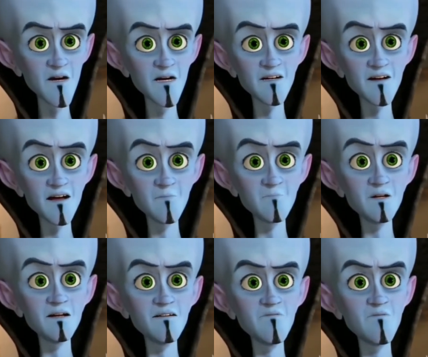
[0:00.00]
I can't
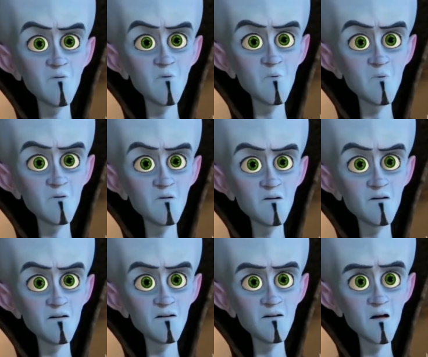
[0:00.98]
believe you.
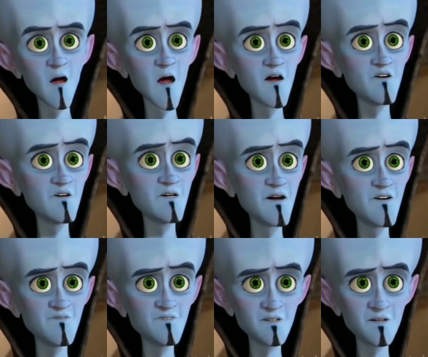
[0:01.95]
All your
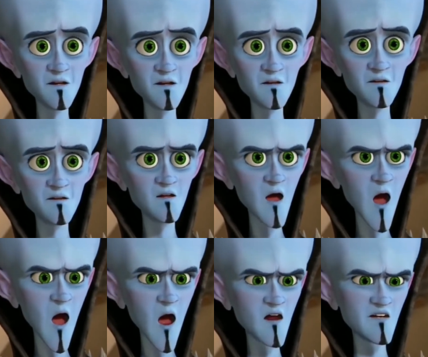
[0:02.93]
gifts,
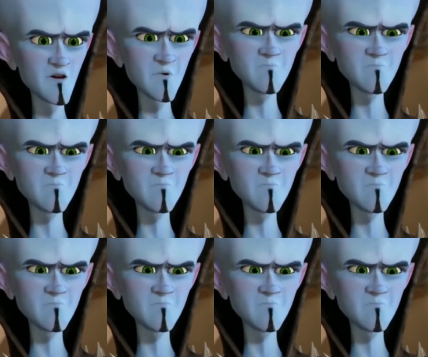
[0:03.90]
all your